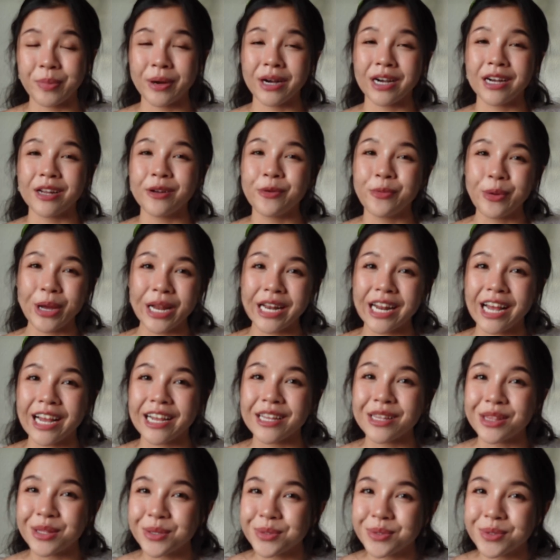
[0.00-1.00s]
but when
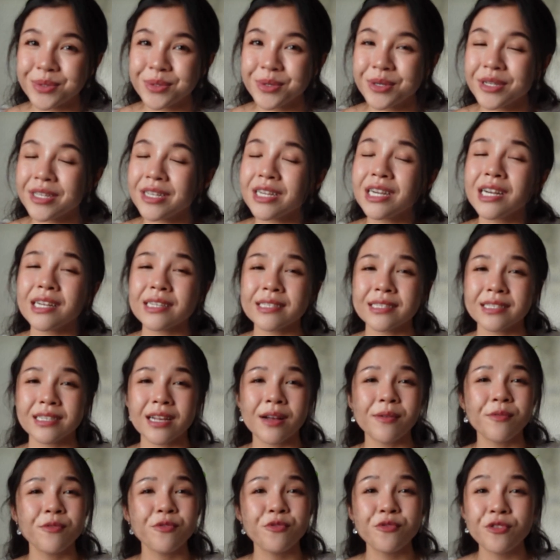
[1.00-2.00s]
I do, here are
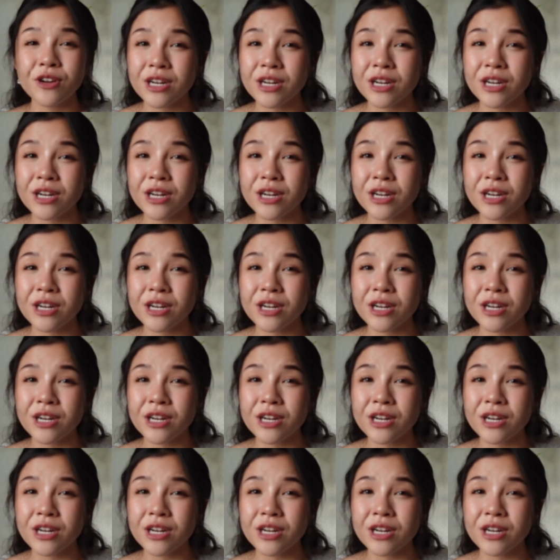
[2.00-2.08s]
some